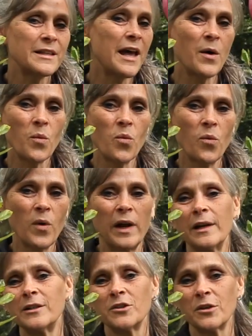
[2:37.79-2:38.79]
They're
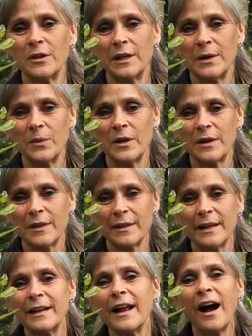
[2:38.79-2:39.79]
well and truly worth
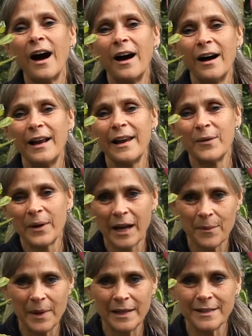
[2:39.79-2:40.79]
it, highly
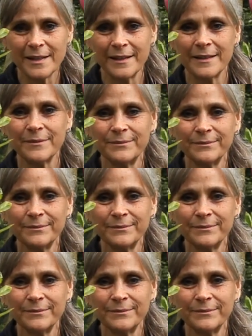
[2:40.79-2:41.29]
recommended.